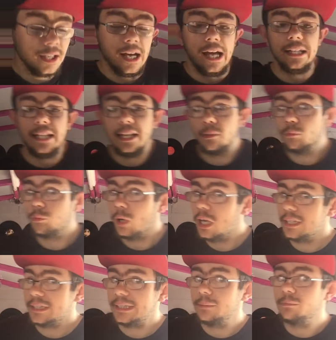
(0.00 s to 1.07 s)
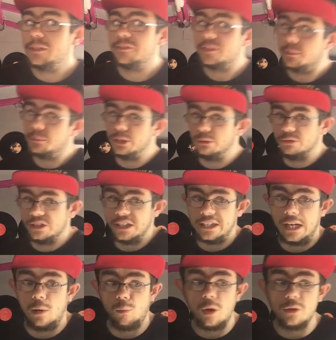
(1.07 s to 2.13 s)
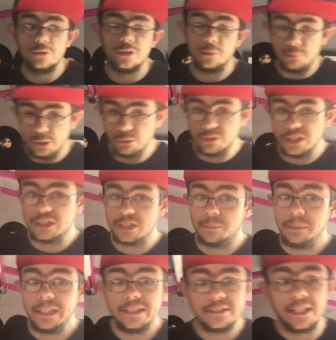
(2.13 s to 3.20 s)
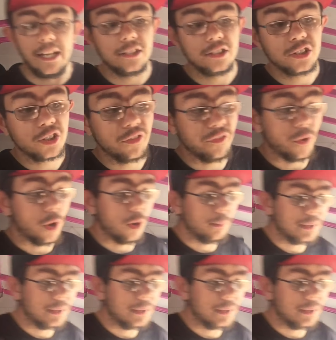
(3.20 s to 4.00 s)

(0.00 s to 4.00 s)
I like working with the music. I want the music to be a task for